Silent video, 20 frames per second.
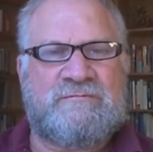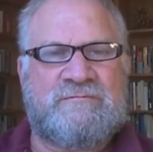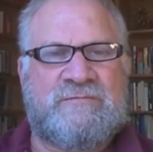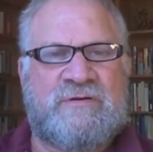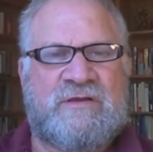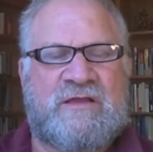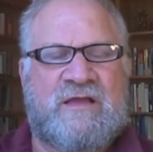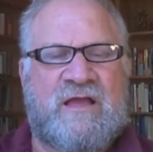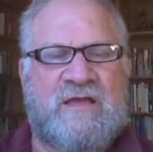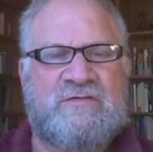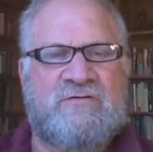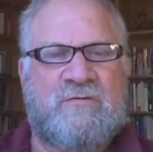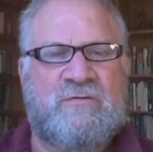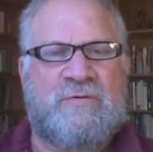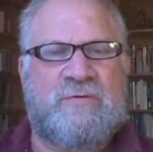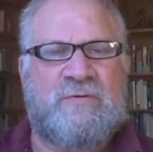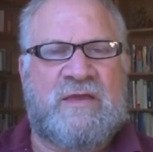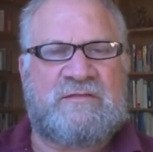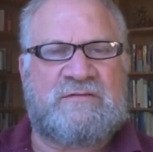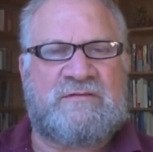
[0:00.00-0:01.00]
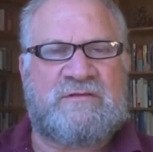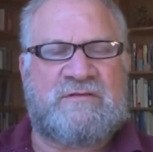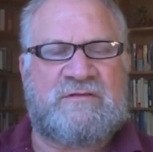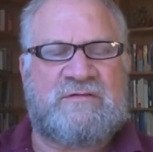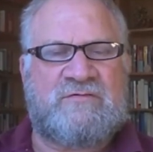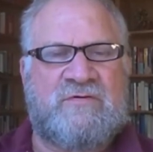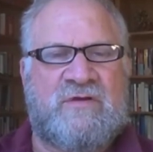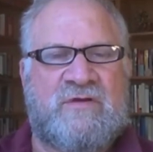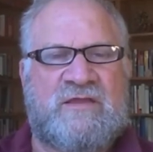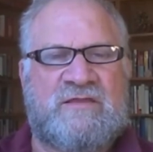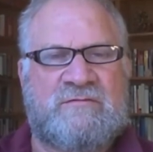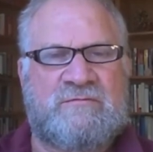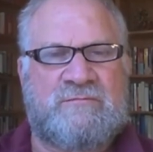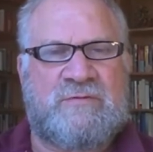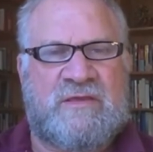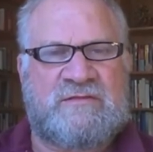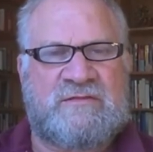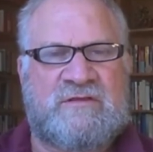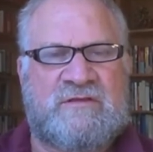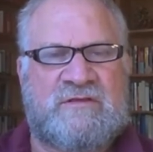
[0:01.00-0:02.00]
Picasso painted his great
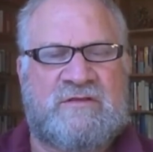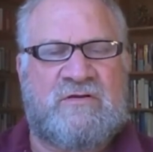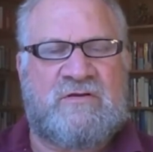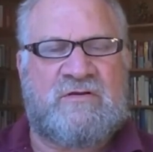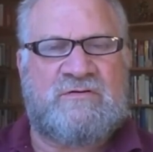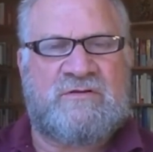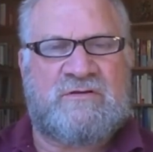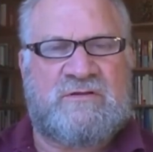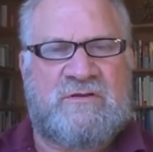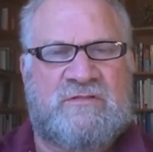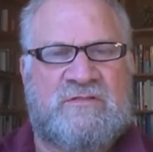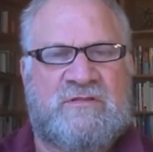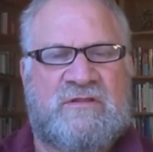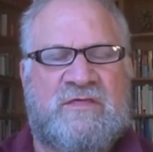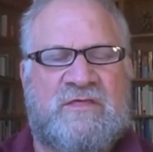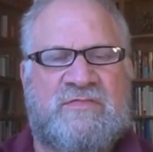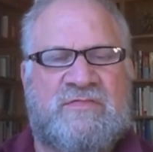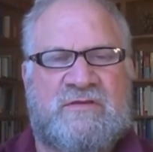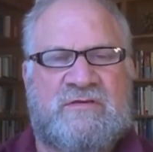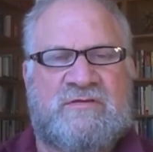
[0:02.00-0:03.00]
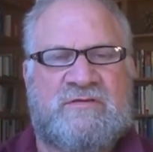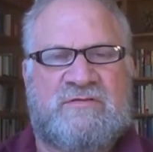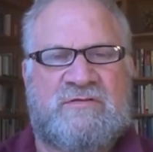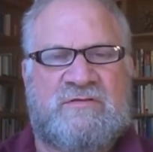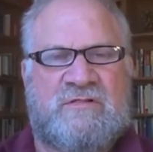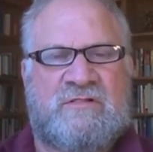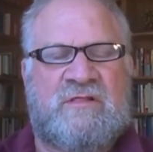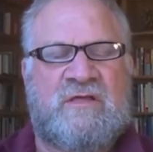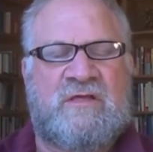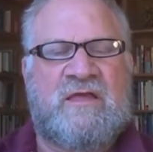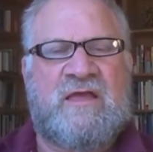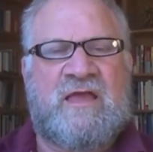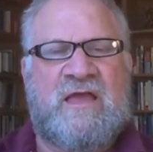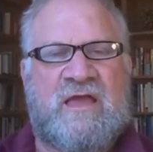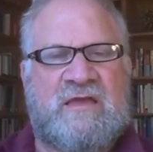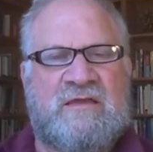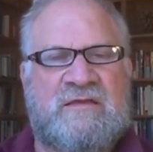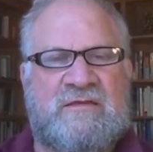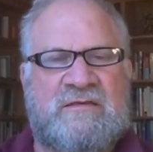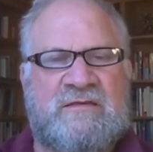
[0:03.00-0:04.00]
painting Guernica that I think is still
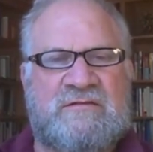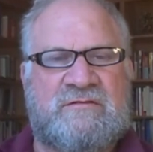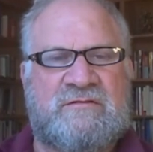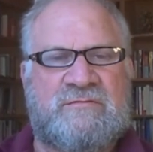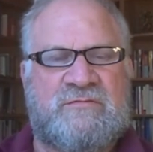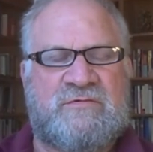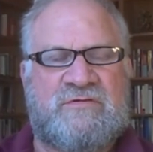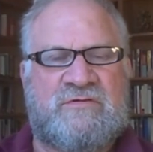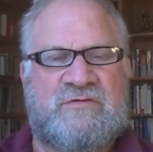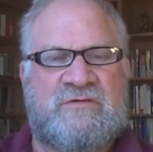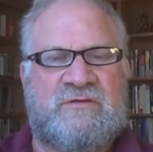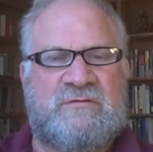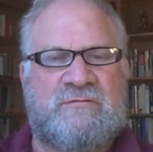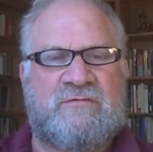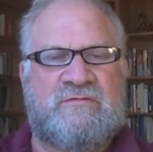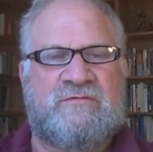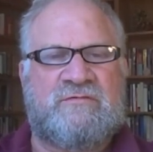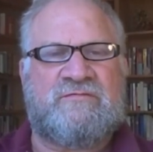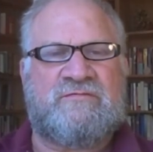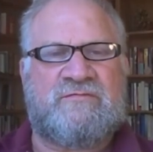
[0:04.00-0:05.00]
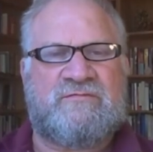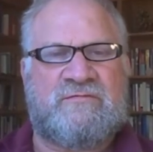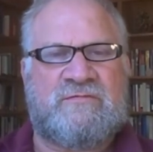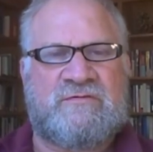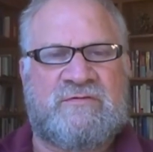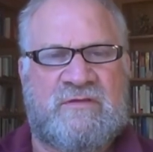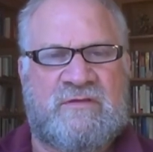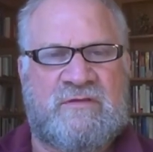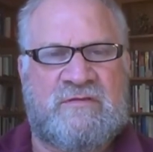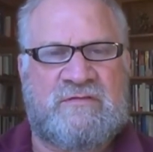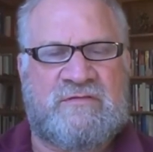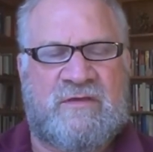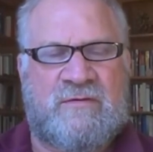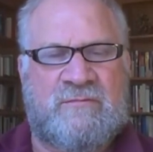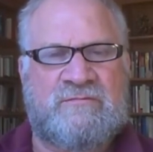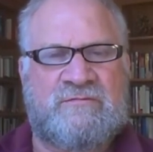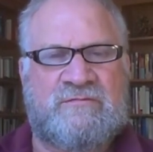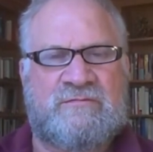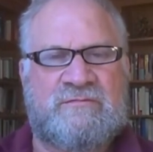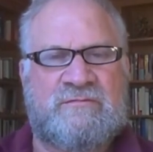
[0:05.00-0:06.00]
hanging in the Museum of
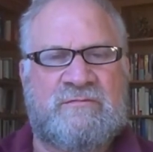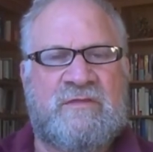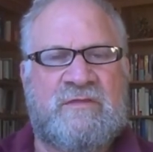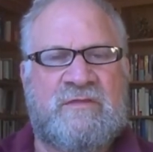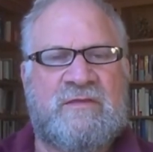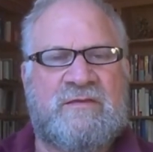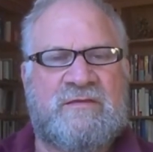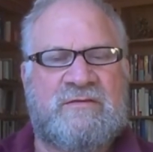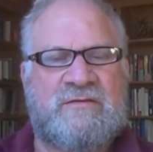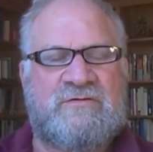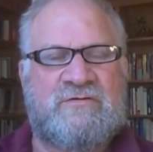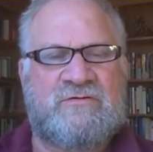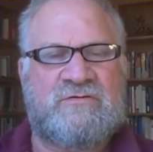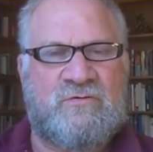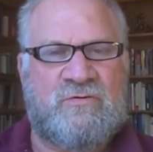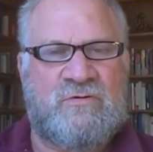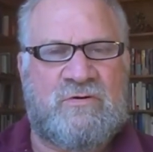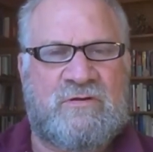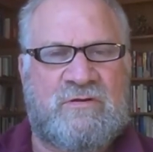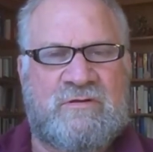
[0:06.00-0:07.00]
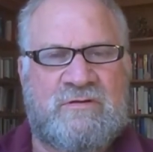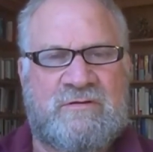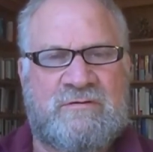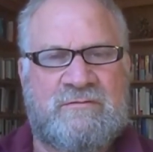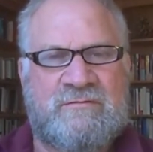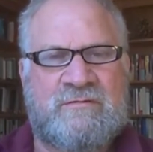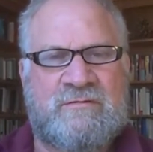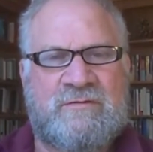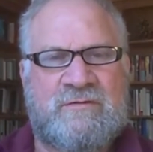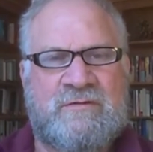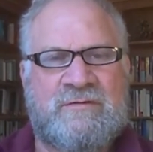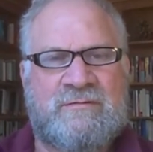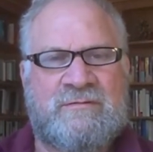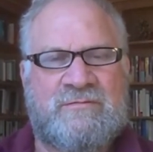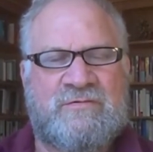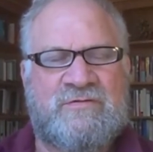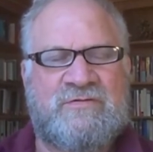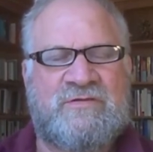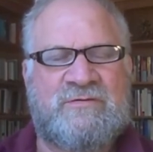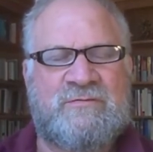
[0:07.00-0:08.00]
something in New York.
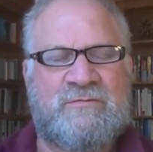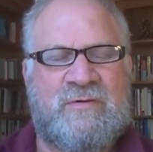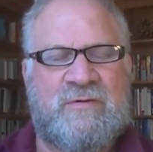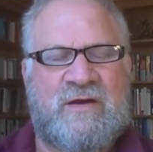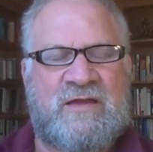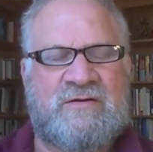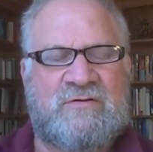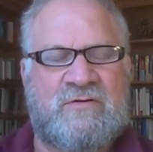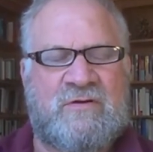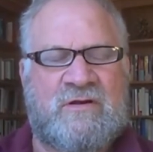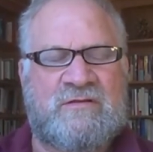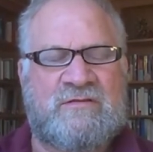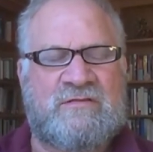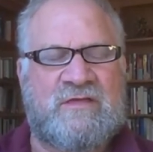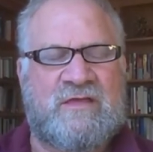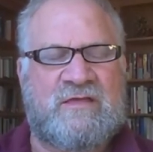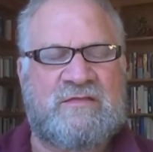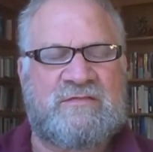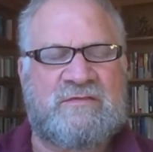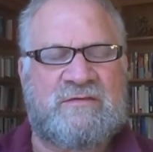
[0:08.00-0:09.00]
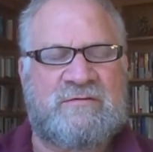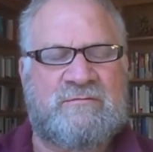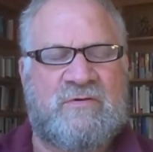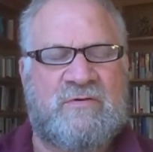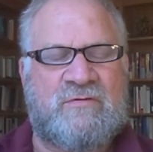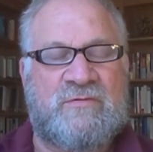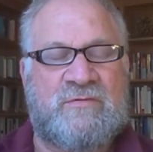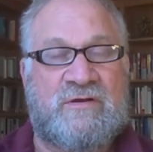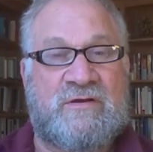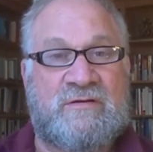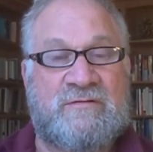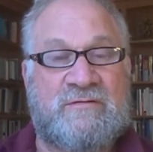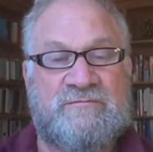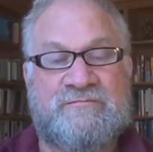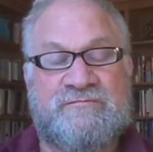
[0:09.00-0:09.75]
Museum of Modern Arts, that's it, MoMA.